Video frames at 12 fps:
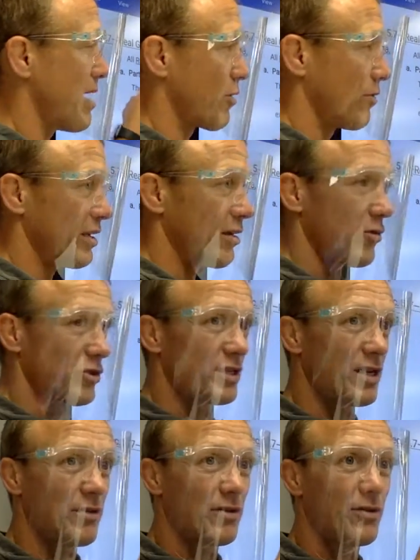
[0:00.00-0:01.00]
of the particle starts to
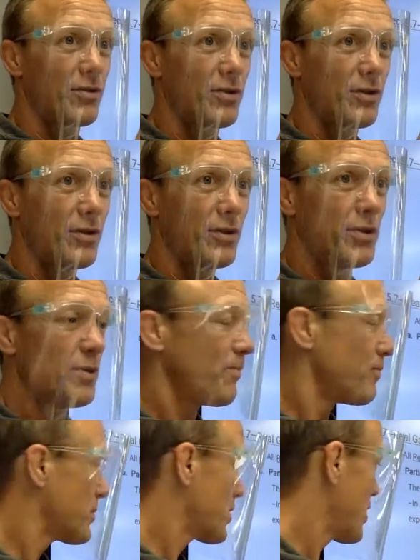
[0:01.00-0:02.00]
matter when they get close together.
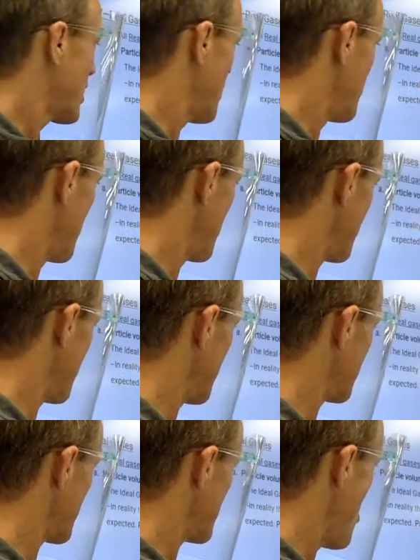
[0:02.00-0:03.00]

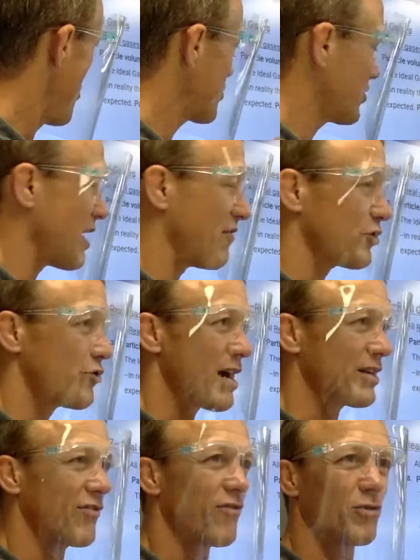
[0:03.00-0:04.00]
And the other thing is
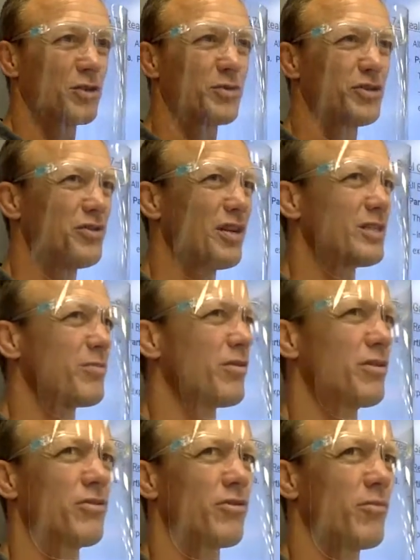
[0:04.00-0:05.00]
molecules have attractive
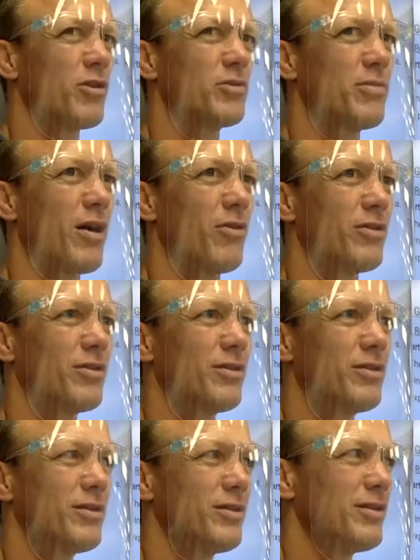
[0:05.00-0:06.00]
forces, which you guys apparently don't know
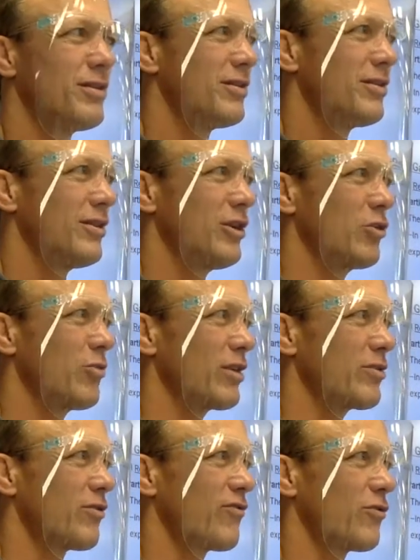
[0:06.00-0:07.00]
much about.
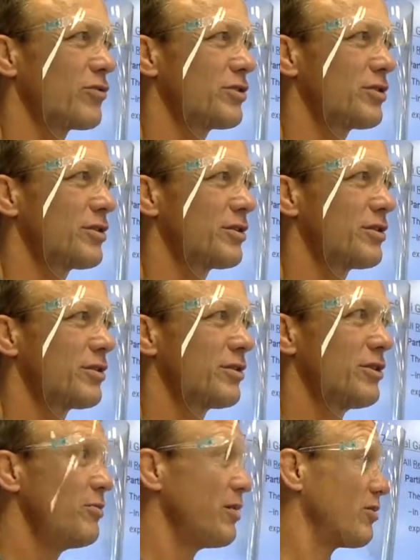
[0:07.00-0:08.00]
Intermolecular
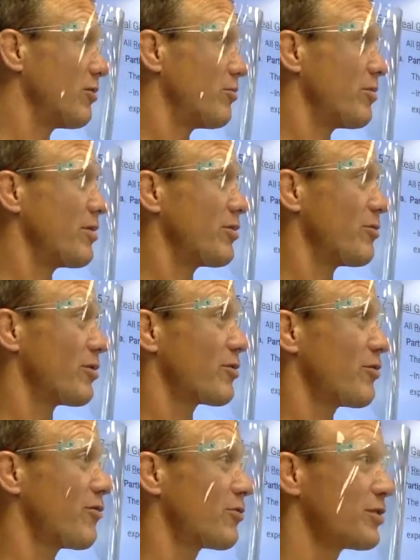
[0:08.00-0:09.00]
forces, you might know a
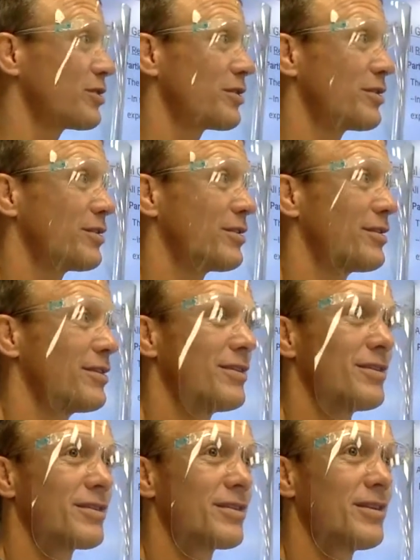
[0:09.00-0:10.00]
little bit about intermolecular
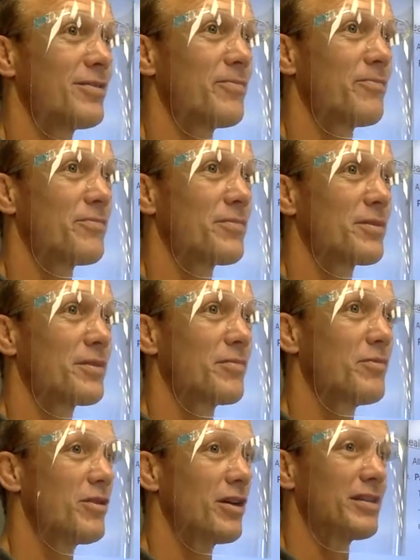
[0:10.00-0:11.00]
forces.
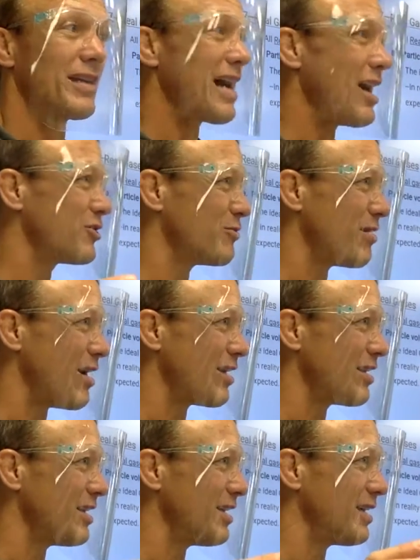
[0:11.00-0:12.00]
Okay, you guys
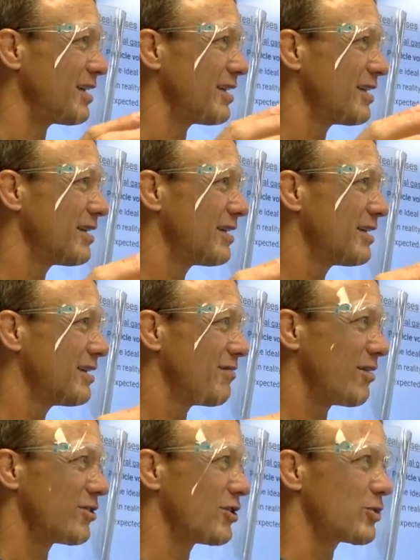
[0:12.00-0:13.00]
like hydrogen
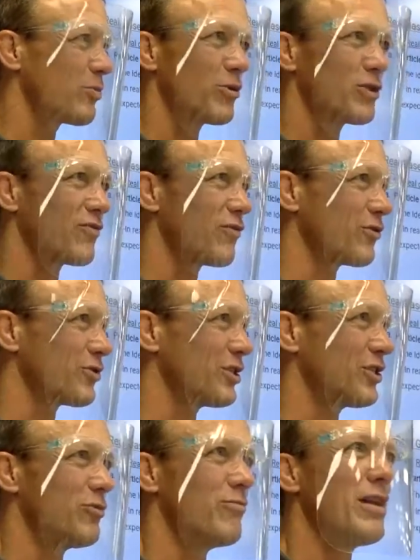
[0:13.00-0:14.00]
bonding, London
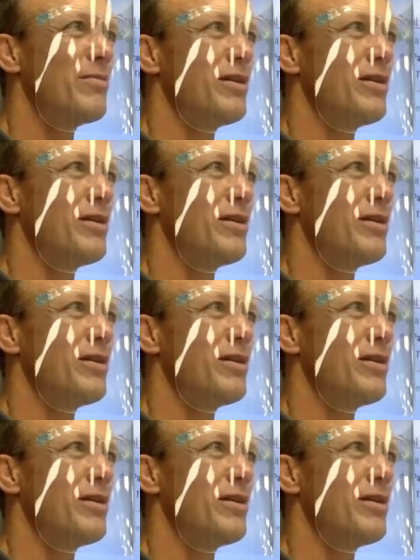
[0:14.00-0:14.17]
dispersion